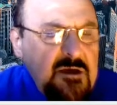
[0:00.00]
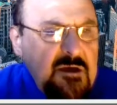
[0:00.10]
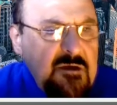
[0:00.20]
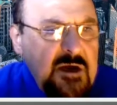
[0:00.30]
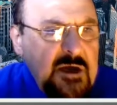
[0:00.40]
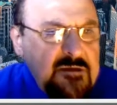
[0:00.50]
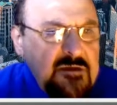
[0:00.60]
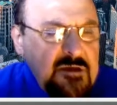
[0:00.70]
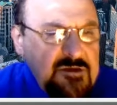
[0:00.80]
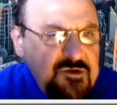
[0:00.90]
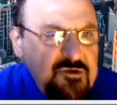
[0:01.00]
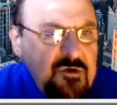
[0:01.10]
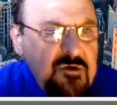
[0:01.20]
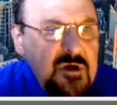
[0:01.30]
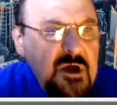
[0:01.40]
at
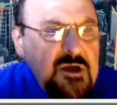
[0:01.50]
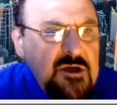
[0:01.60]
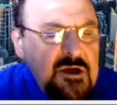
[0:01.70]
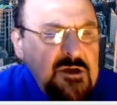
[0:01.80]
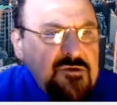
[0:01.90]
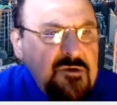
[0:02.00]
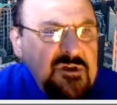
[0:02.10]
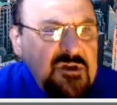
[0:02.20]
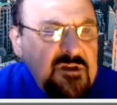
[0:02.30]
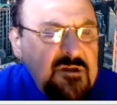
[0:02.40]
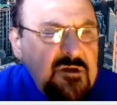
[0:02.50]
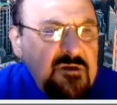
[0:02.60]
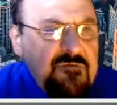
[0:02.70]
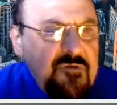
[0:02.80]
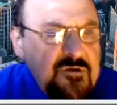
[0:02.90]
0, so the
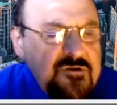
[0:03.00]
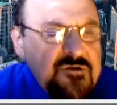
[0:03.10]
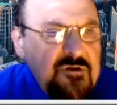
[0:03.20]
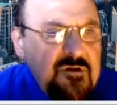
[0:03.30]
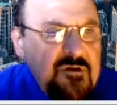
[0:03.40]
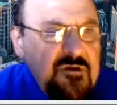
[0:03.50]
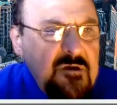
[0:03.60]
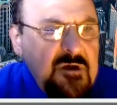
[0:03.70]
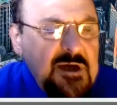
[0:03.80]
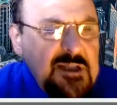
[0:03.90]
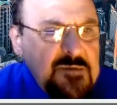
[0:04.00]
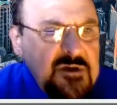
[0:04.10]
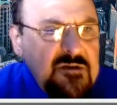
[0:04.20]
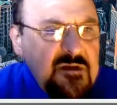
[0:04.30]
first element